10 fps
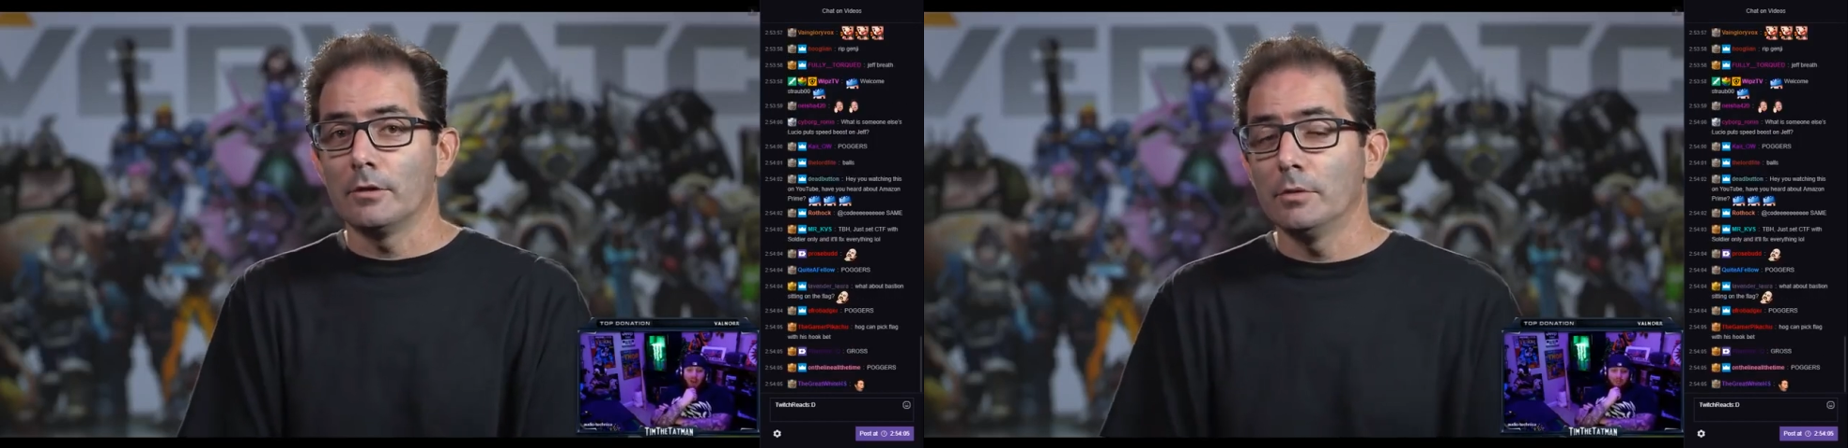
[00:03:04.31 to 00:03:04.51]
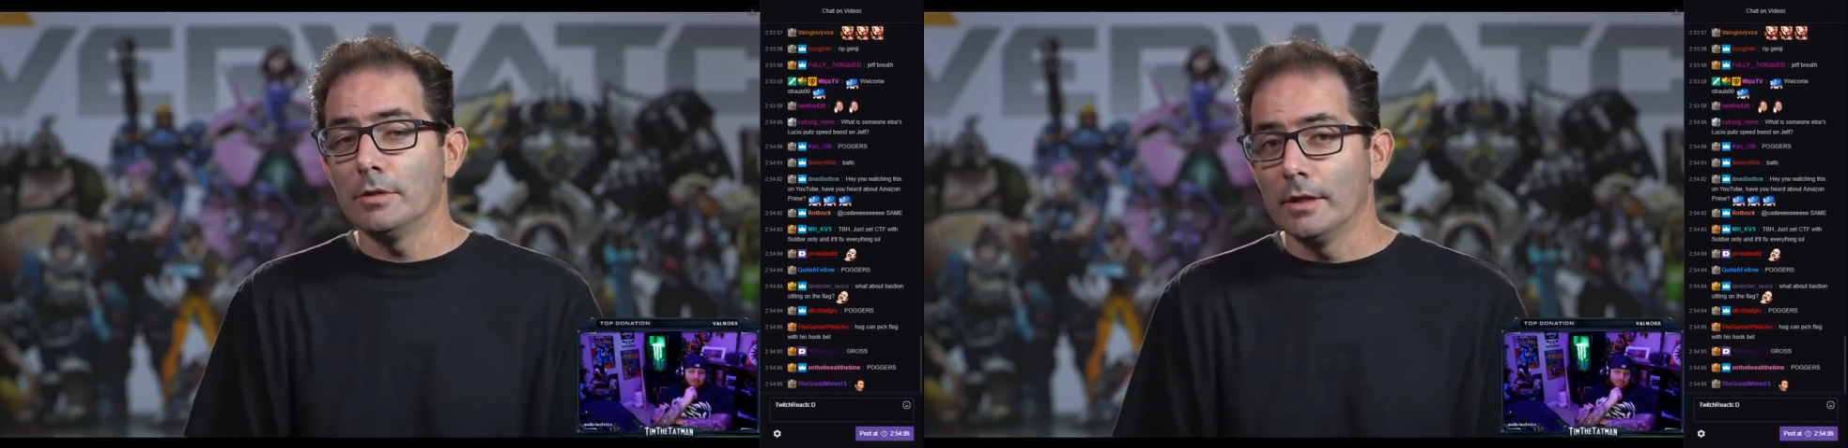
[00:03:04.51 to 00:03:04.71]

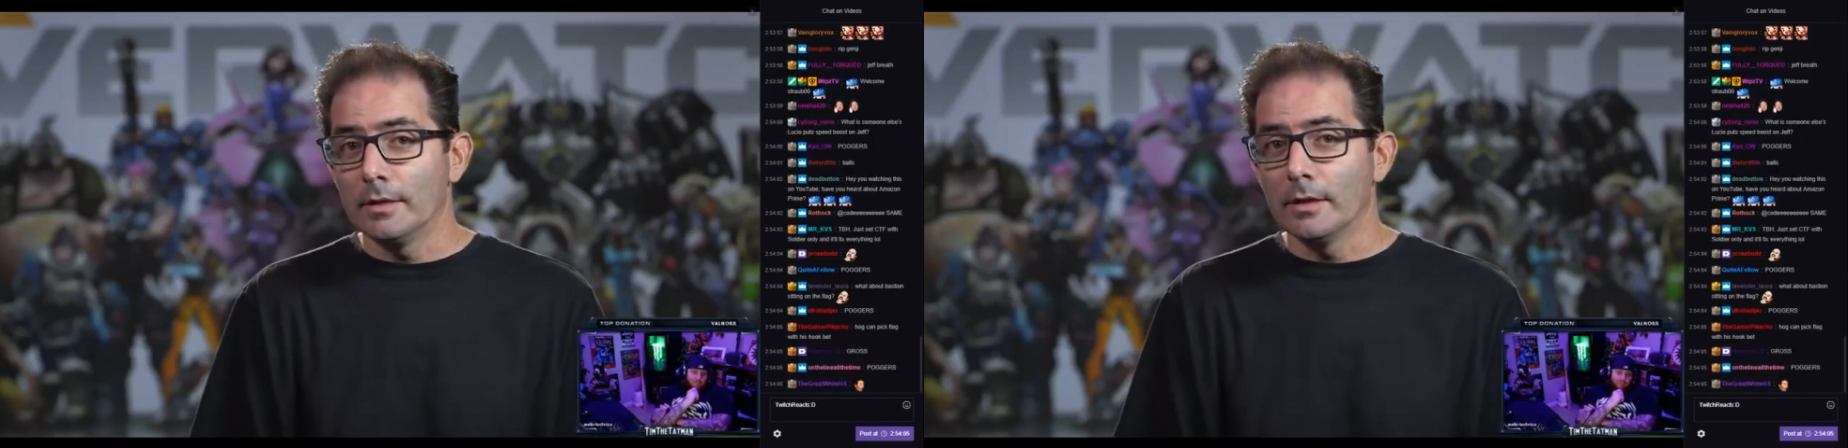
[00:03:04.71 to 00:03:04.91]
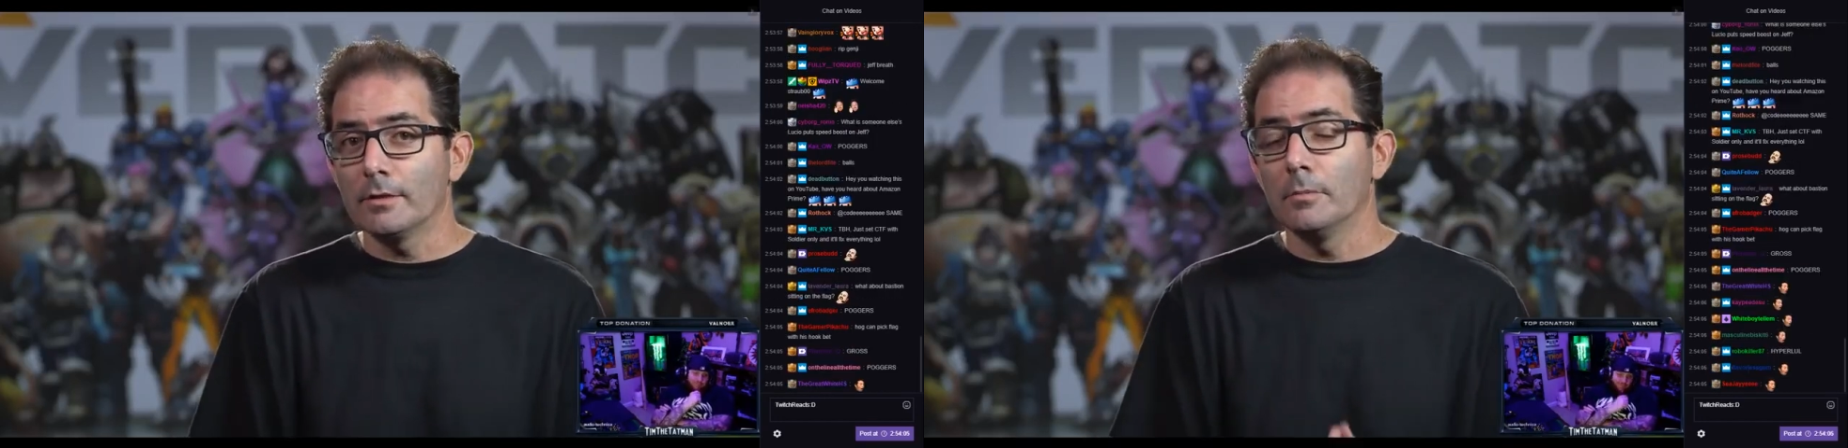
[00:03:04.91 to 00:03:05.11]
So we
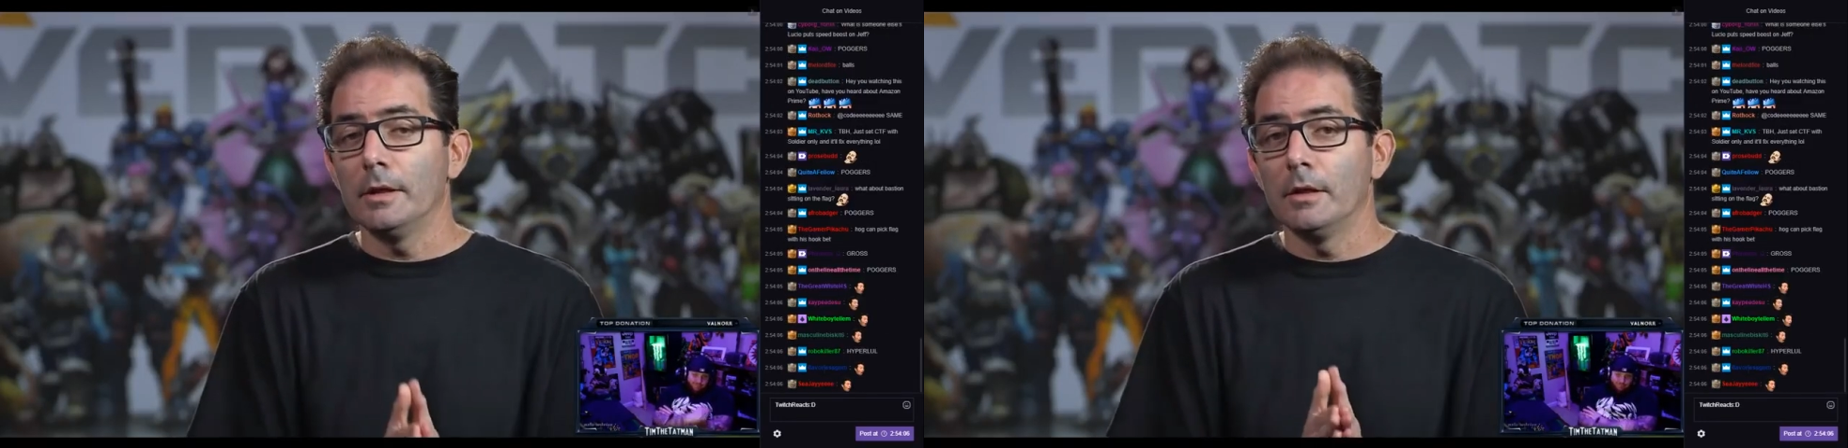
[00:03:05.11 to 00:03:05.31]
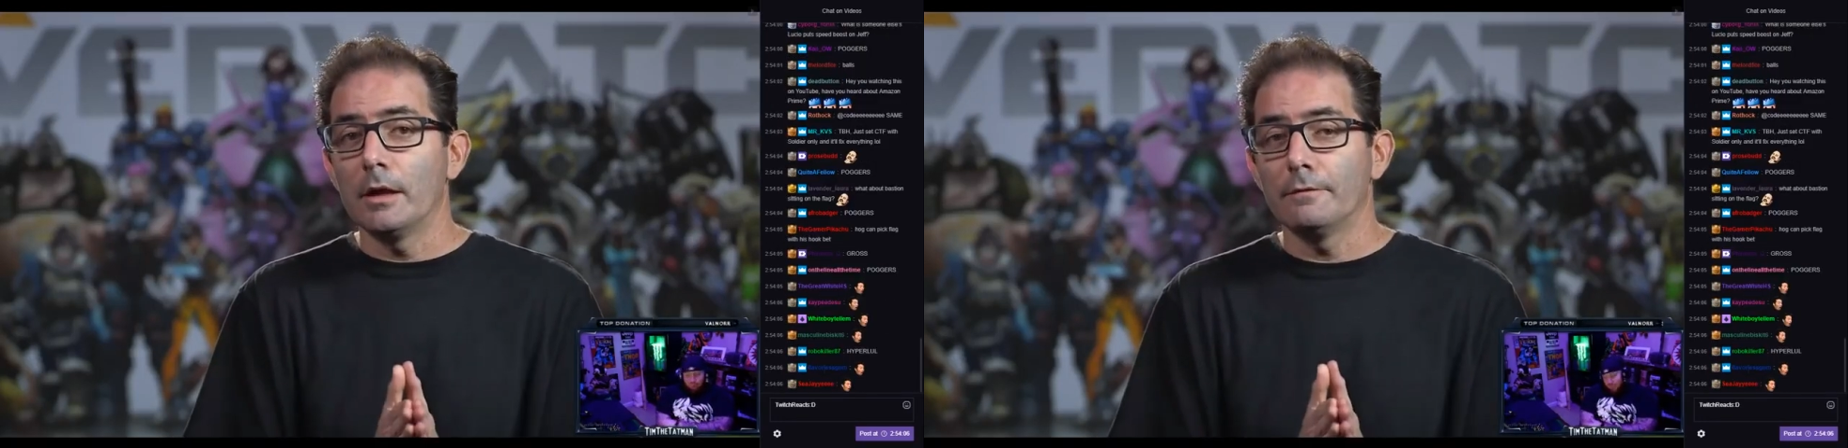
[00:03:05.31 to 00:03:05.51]
think this will
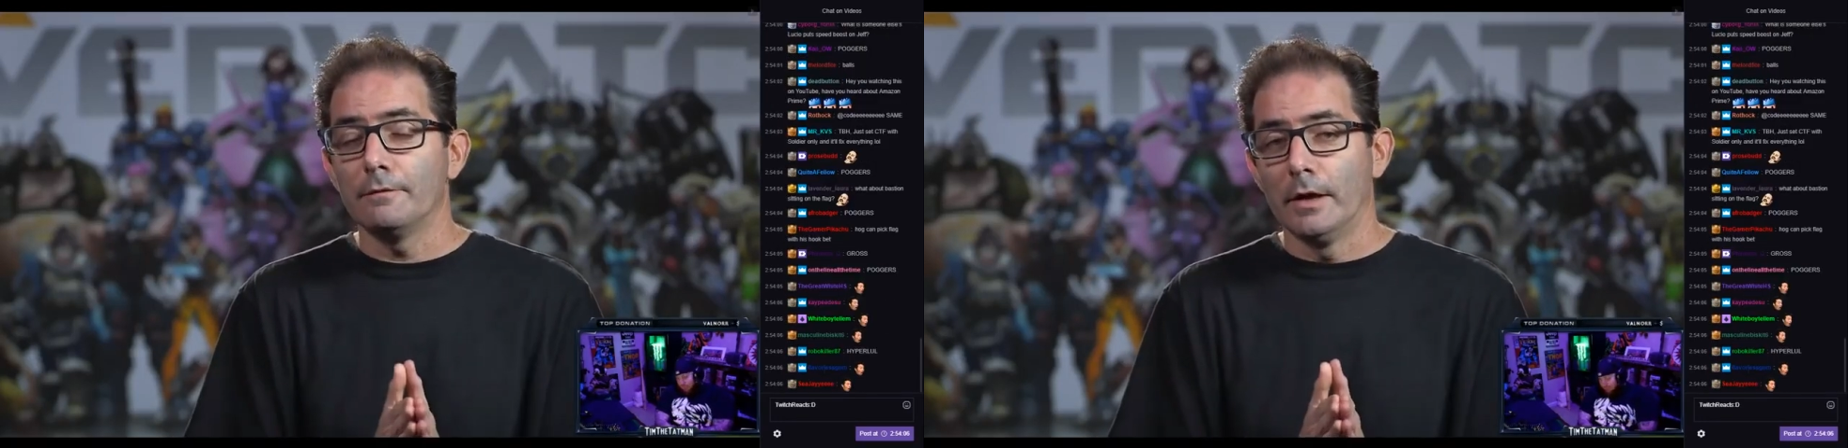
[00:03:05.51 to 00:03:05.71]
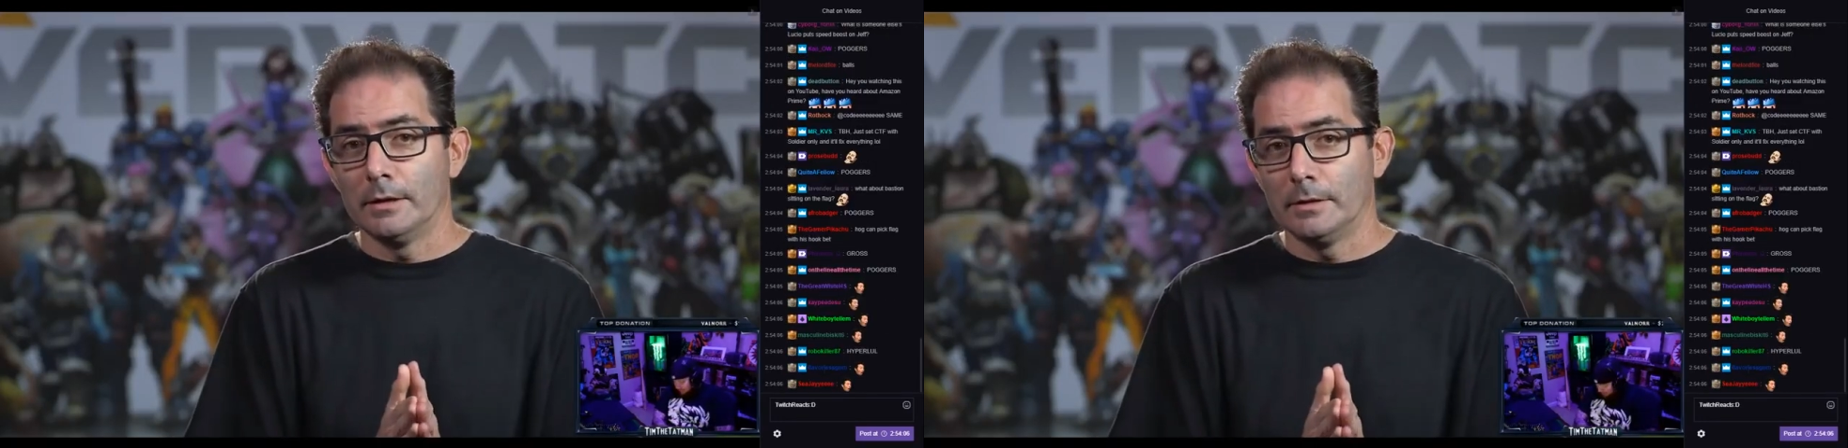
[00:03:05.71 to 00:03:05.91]
be a lot of
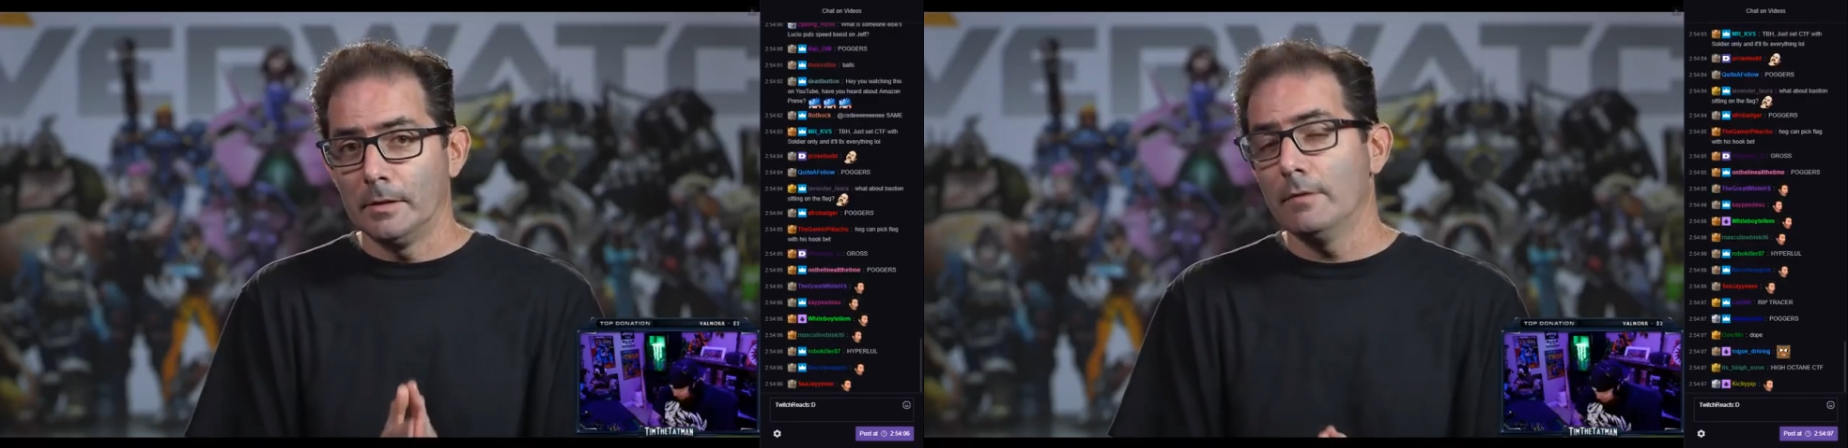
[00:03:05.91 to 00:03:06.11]
fun.